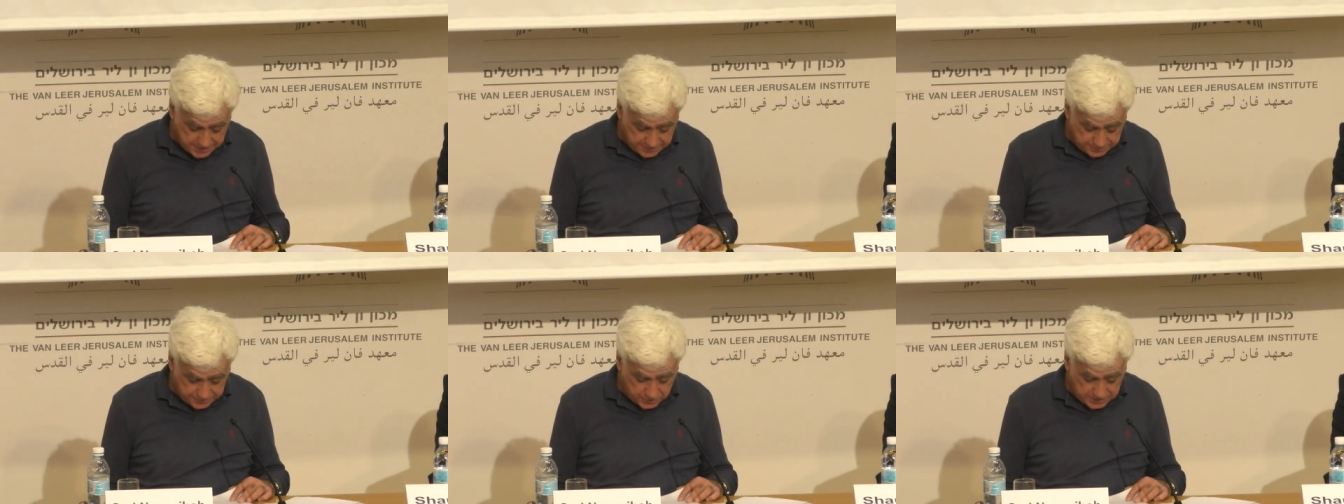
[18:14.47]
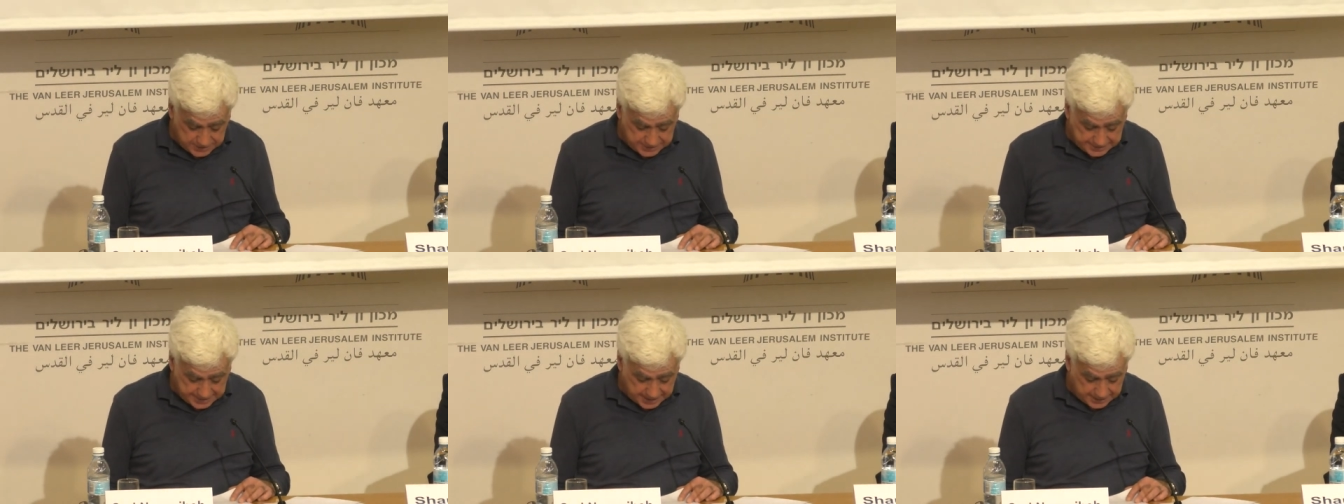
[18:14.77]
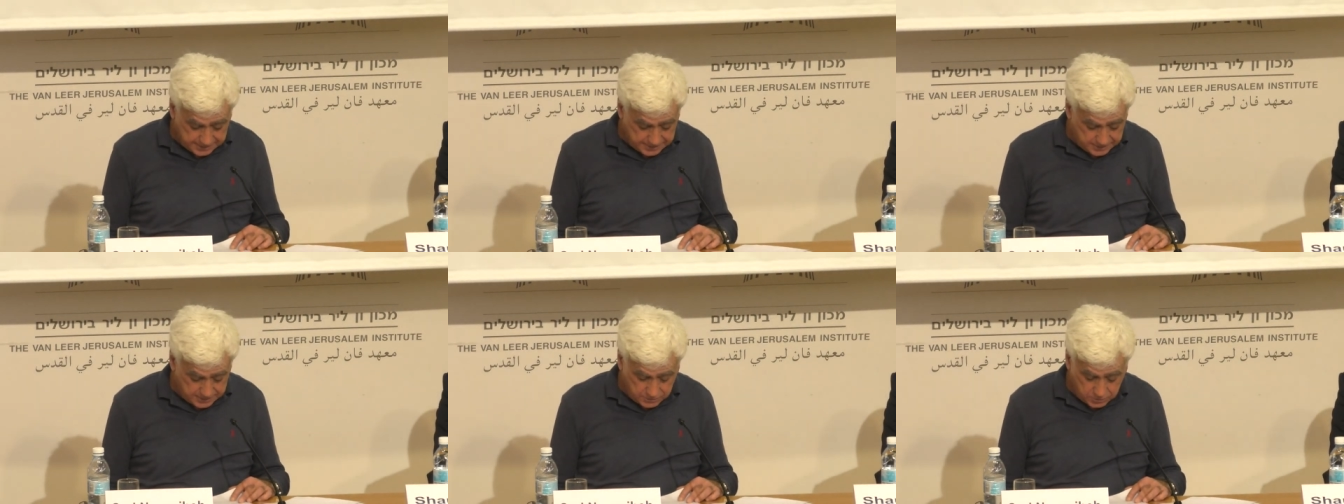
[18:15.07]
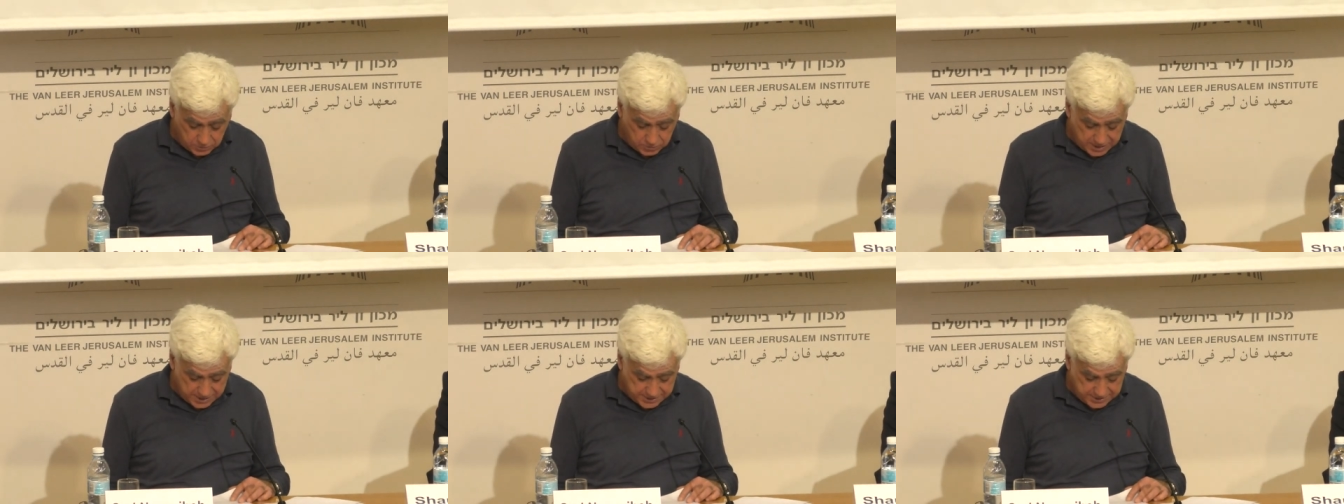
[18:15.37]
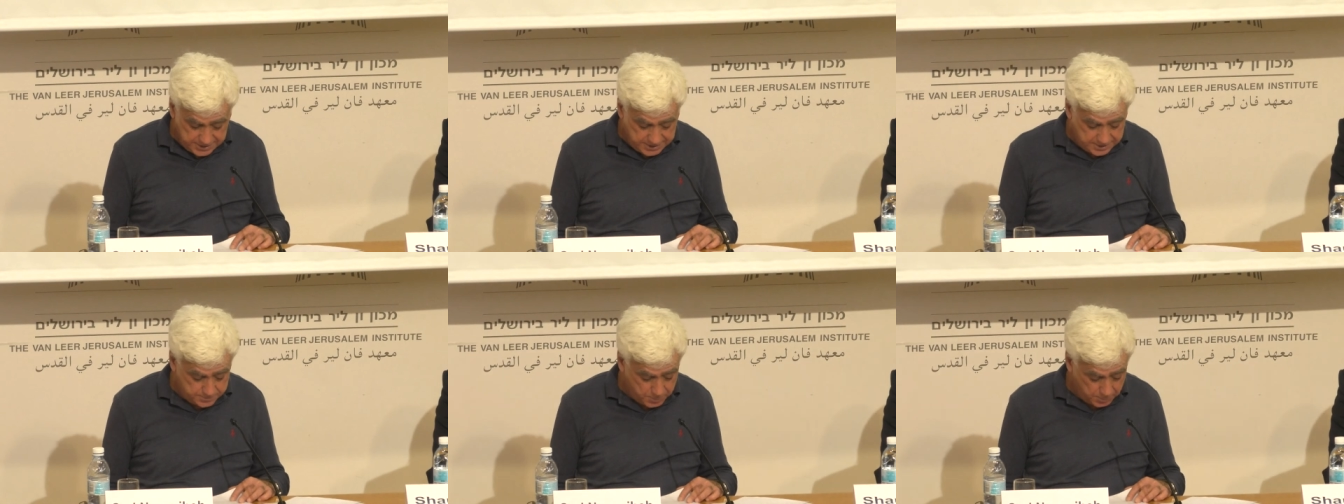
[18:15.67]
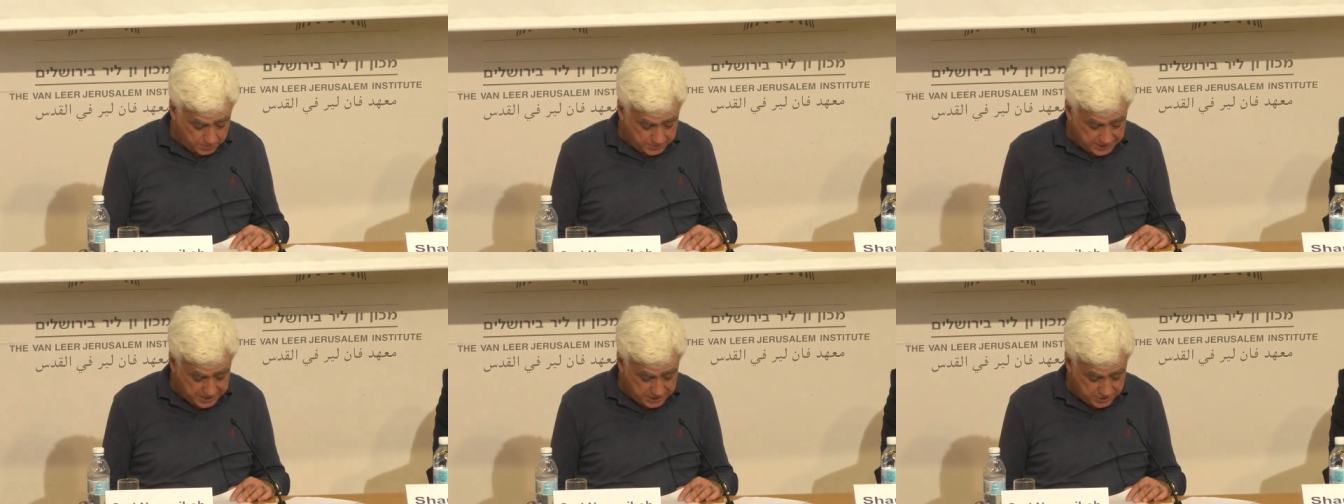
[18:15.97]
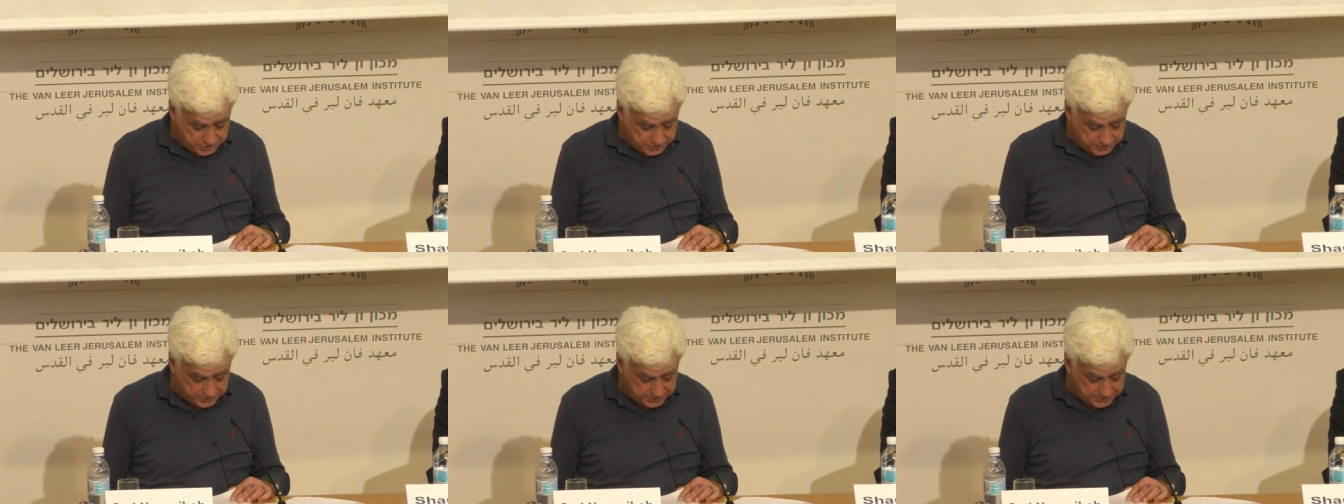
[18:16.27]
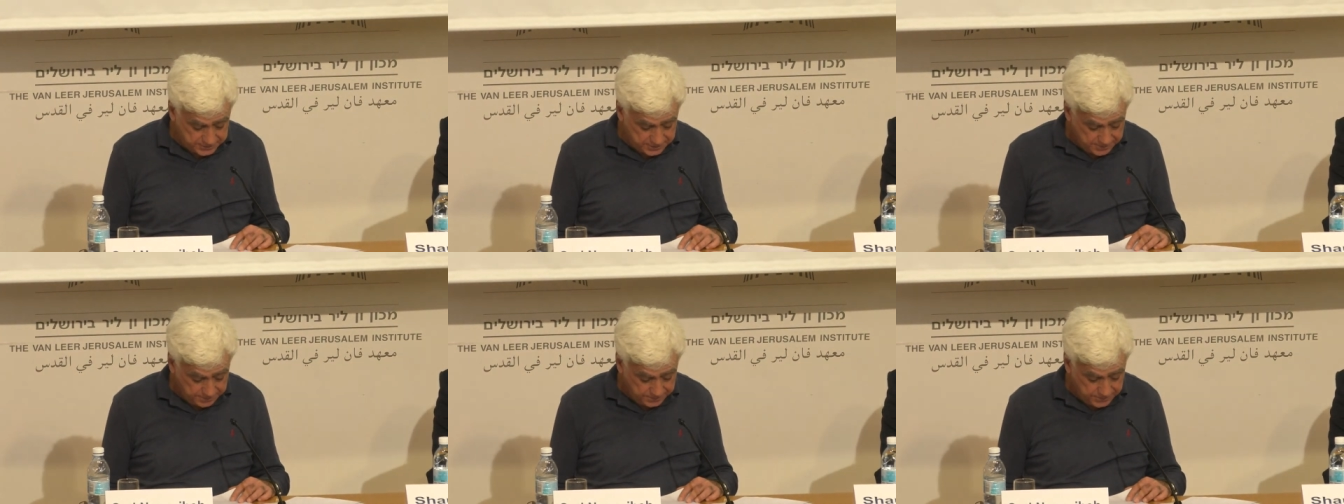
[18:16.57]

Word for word: for its et two ethnic populations,